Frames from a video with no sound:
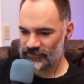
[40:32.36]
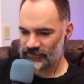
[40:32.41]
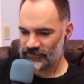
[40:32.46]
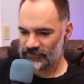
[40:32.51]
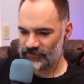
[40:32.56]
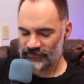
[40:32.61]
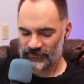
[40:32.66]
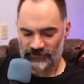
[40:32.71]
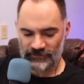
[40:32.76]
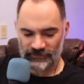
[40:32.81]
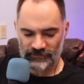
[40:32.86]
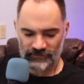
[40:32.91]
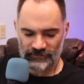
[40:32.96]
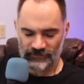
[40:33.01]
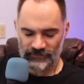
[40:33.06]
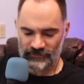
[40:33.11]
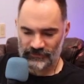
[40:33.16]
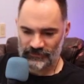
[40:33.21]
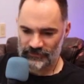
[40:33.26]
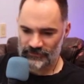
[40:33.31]

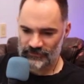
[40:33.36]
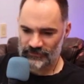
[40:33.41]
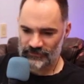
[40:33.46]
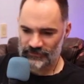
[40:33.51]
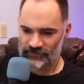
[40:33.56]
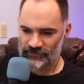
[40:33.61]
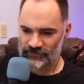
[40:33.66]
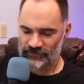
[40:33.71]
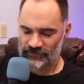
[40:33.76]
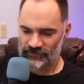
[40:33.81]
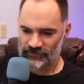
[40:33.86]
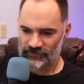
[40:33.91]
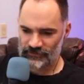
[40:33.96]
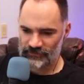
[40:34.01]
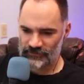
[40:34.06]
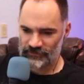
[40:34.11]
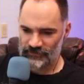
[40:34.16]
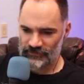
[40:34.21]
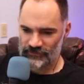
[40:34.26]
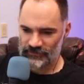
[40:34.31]
The person shown says nothing.